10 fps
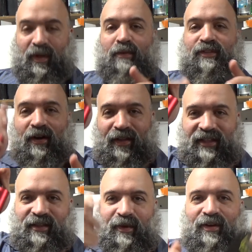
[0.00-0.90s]
I'm sorry.
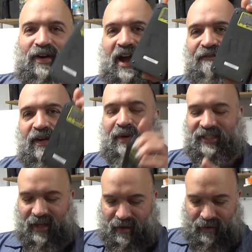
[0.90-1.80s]
That's the motor. I found my
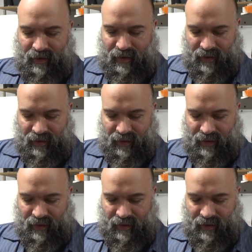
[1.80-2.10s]
scale.